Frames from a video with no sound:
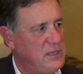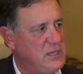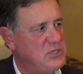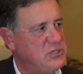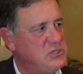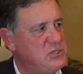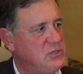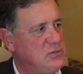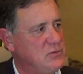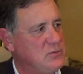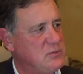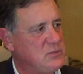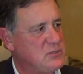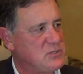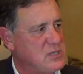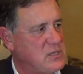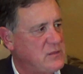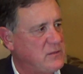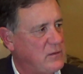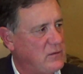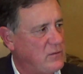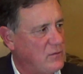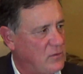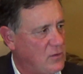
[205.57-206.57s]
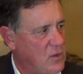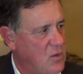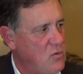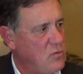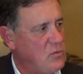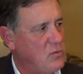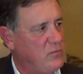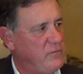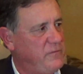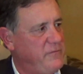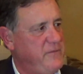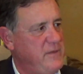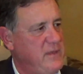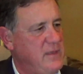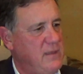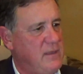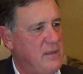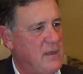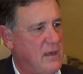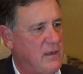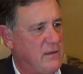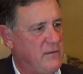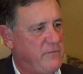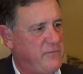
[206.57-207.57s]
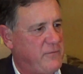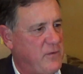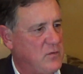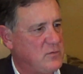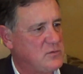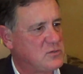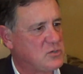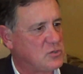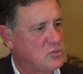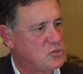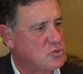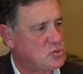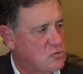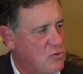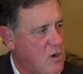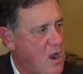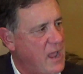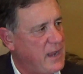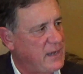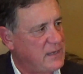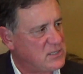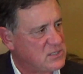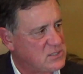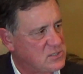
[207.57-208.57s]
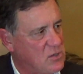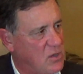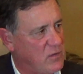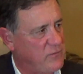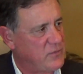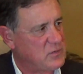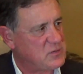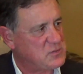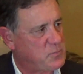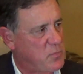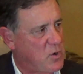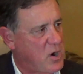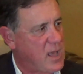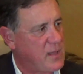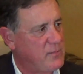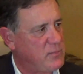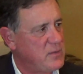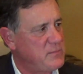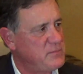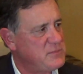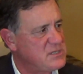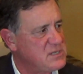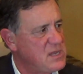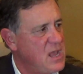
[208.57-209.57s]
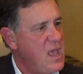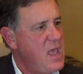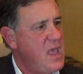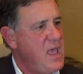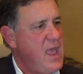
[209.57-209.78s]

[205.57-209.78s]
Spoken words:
issues and the local folks are trying to solve those problems